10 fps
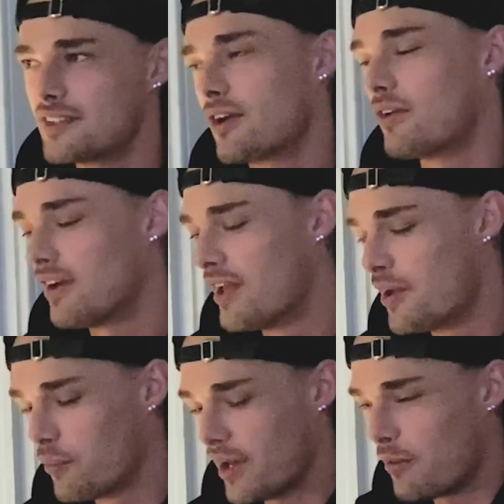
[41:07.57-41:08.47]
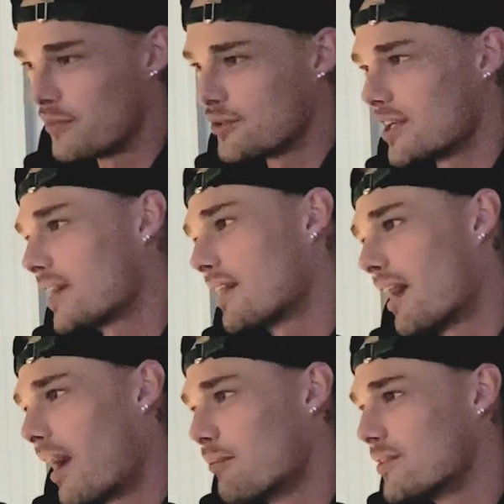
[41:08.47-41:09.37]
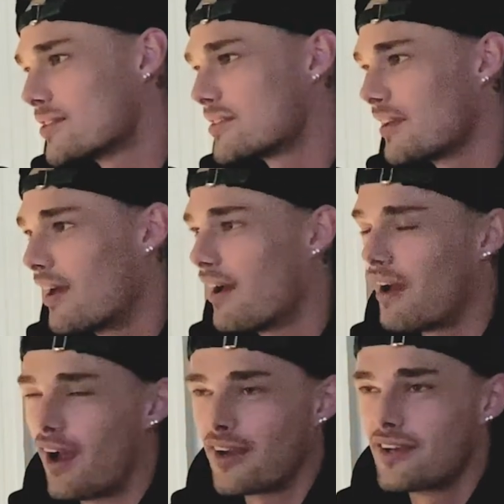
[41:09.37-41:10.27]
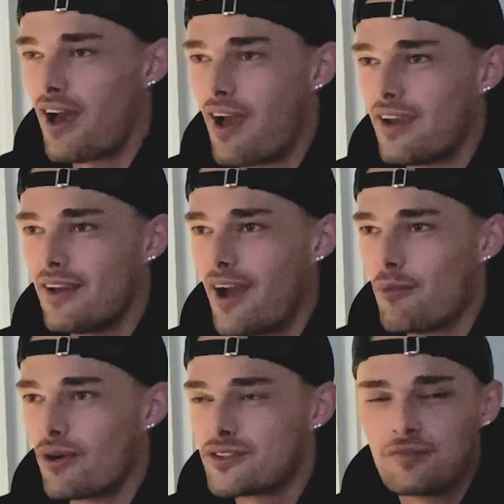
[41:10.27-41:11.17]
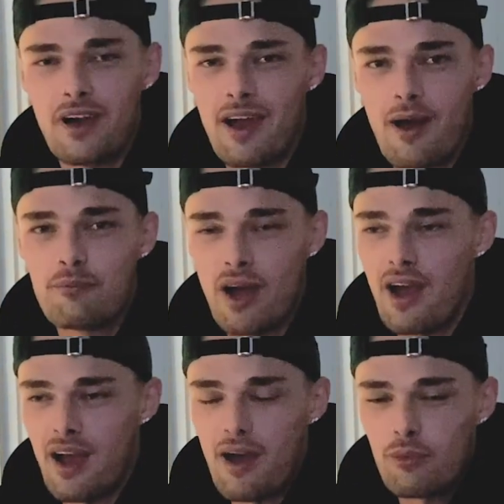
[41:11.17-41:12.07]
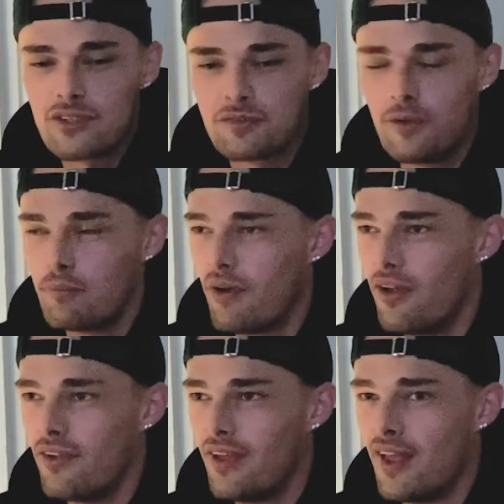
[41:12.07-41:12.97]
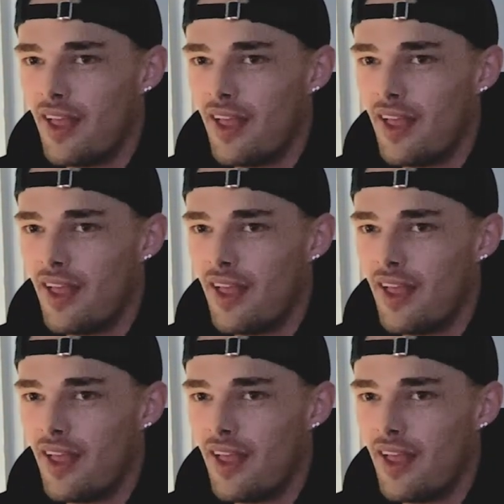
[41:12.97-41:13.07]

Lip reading: So without music, I'm just a guy. I watch football.